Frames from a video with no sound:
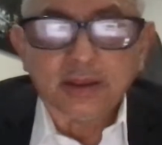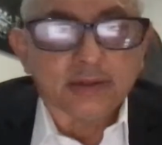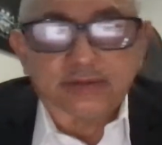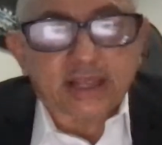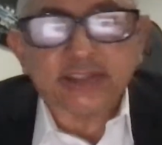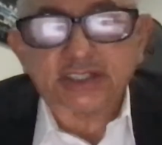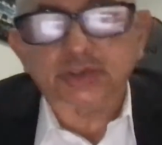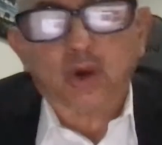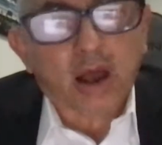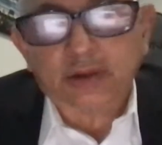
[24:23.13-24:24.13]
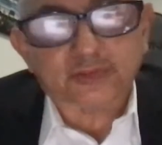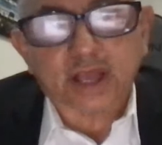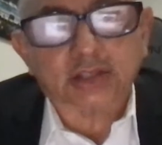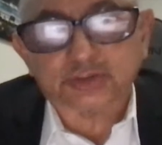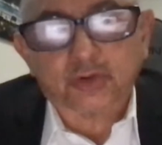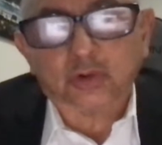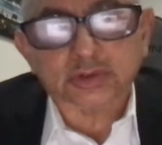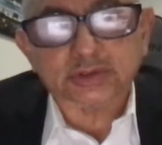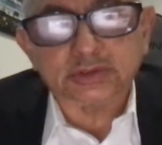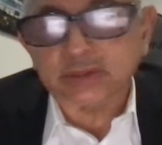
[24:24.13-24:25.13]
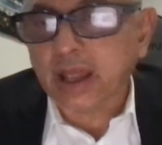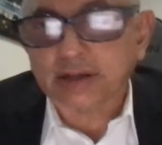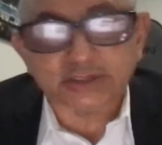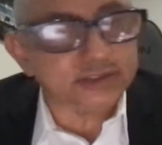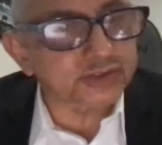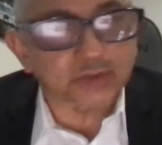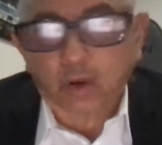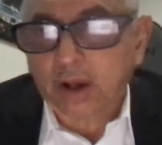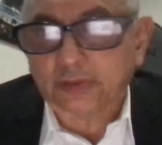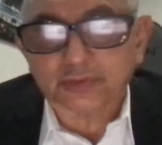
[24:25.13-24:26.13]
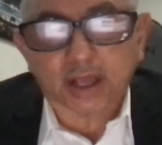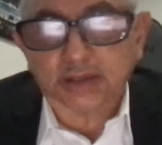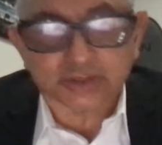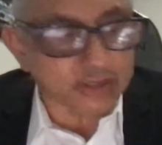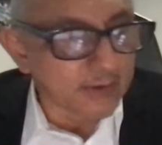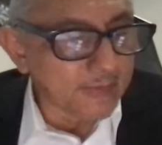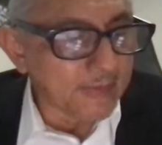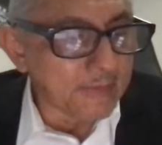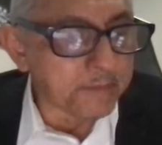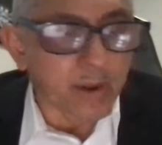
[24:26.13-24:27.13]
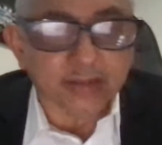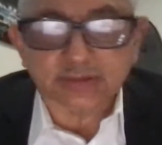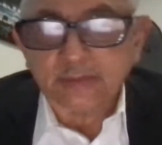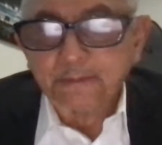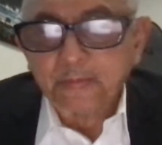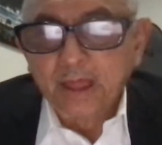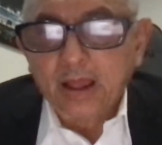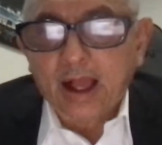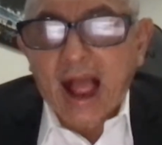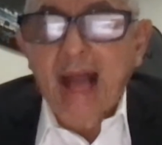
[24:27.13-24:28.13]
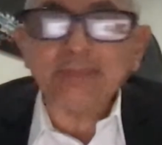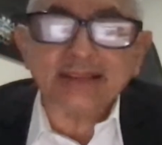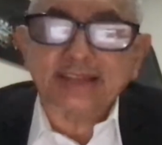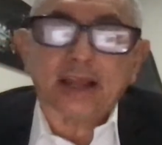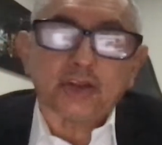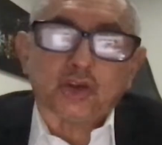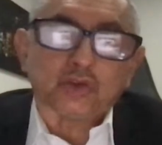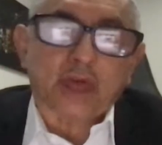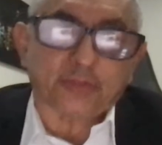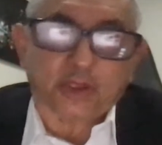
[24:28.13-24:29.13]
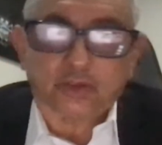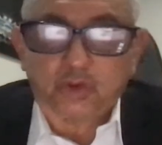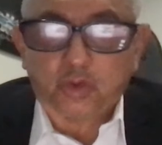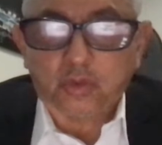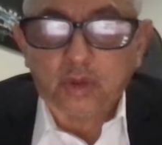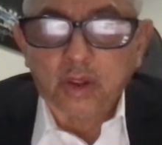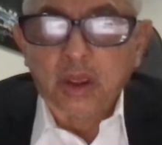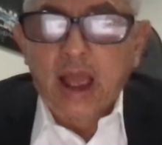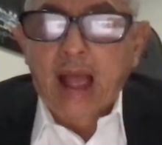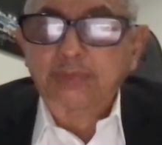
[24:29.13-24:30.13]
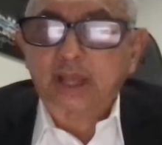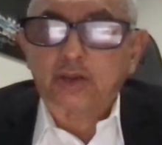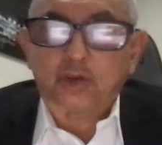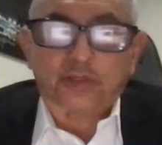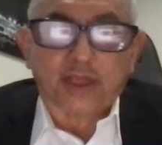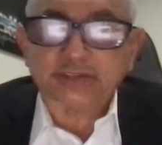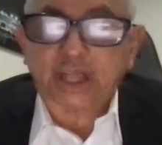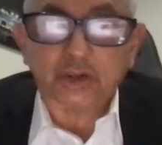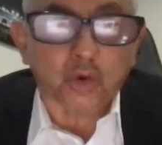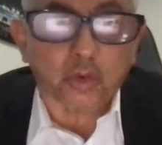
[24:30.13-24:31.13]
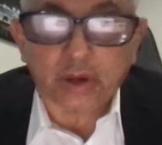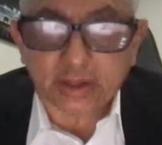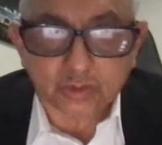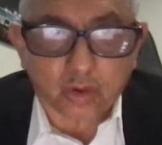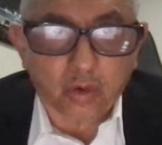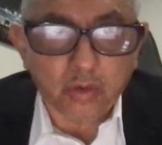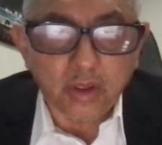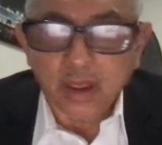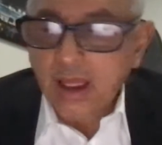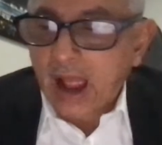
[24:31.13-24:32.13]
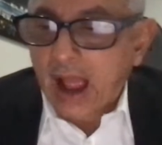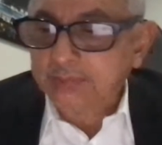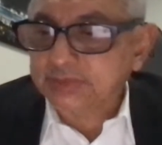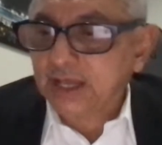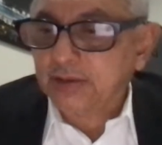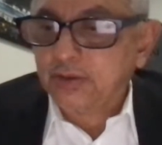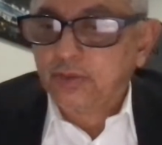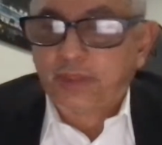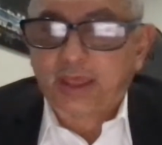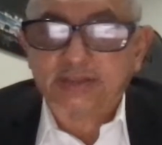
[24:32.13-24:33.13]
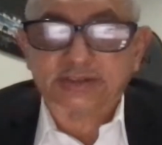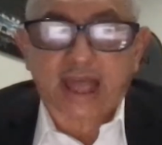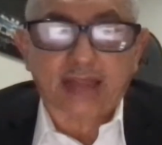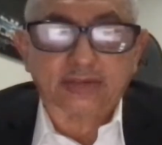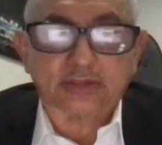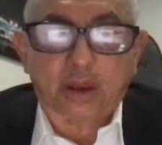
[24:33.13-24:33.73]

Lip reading: they're just so out of touch, folks. They are just so out of touch. But I'm not telling you nothing new. I'm telling you things that you already know. I'm telling you things that